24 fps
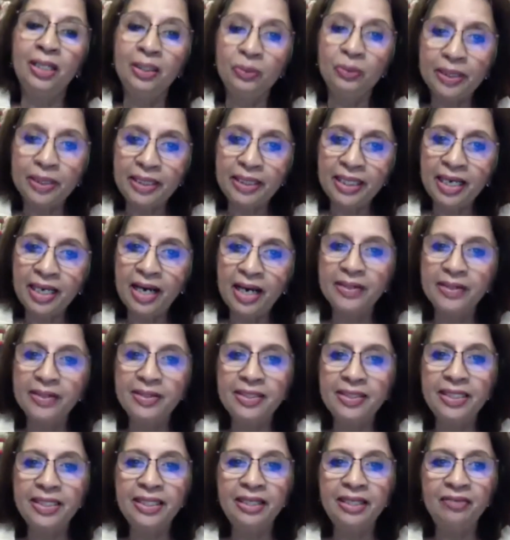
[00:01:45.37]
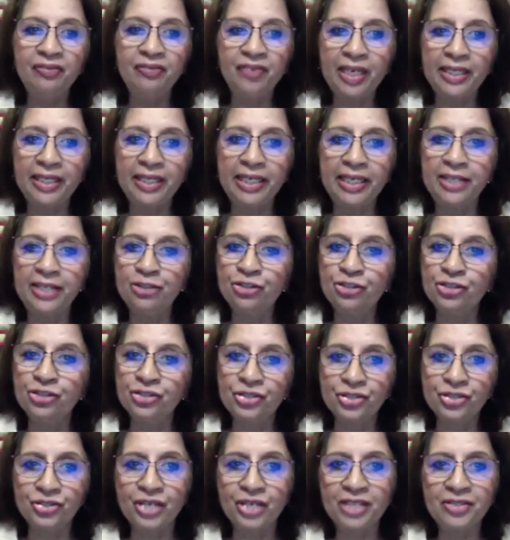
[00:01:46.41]
with the R&D and financial
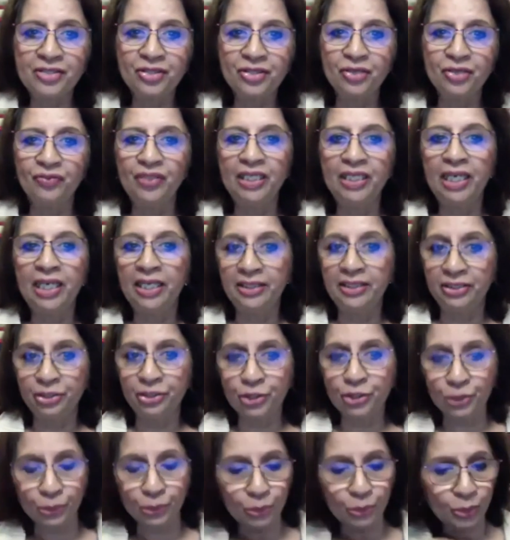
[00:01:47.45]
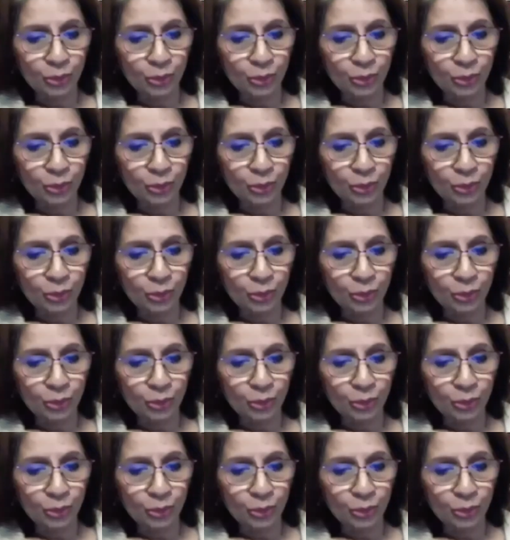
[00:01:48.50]
strengths of the other two?